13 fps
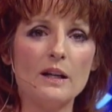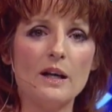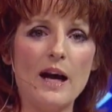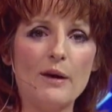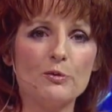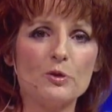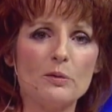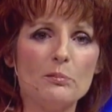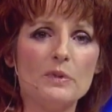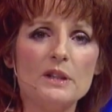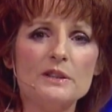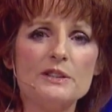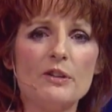After a
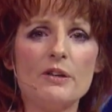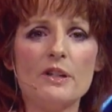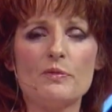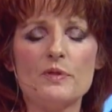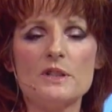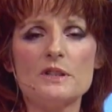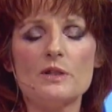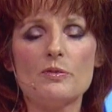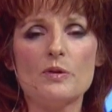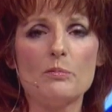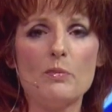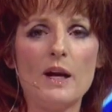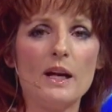military offensive
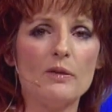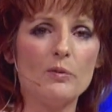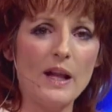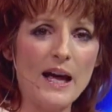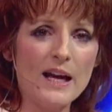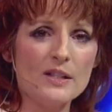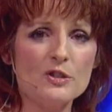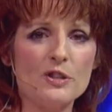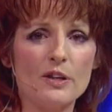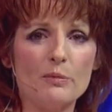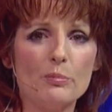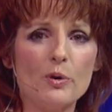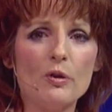in May of last
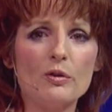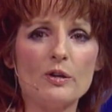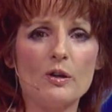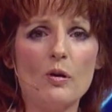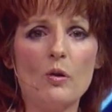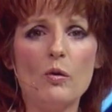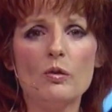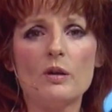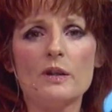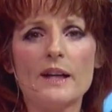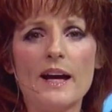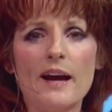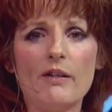year broke their hold on
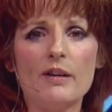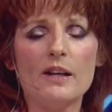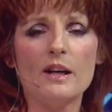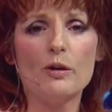the area